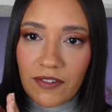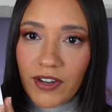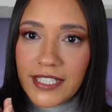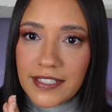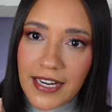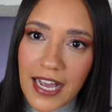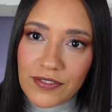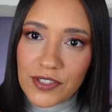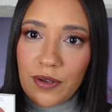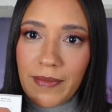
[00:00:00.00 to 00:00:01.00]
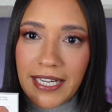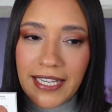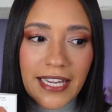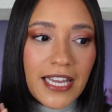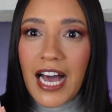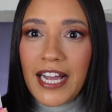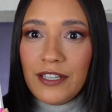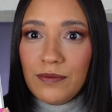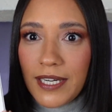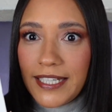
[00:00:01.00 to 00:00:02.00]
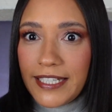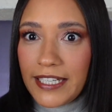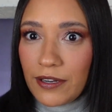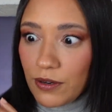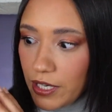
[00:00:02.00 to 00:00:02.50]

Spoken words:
if I didn't have so many. I really